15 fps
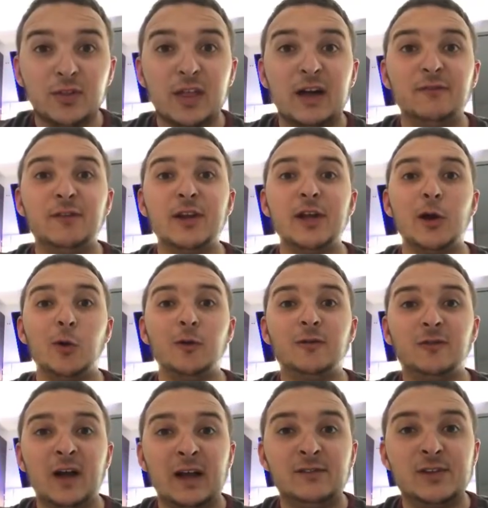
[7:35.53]
that video
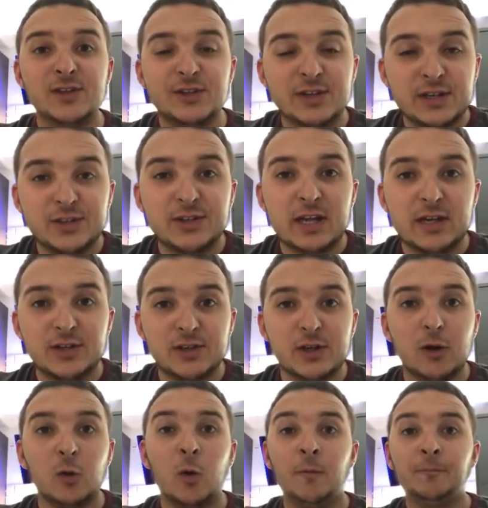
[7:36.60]
5 to 6 days
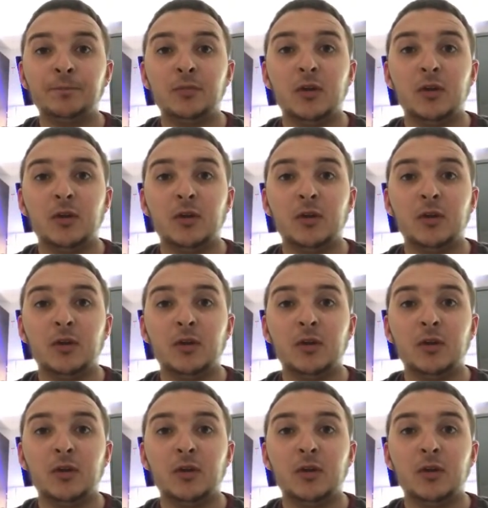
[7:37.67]
ago,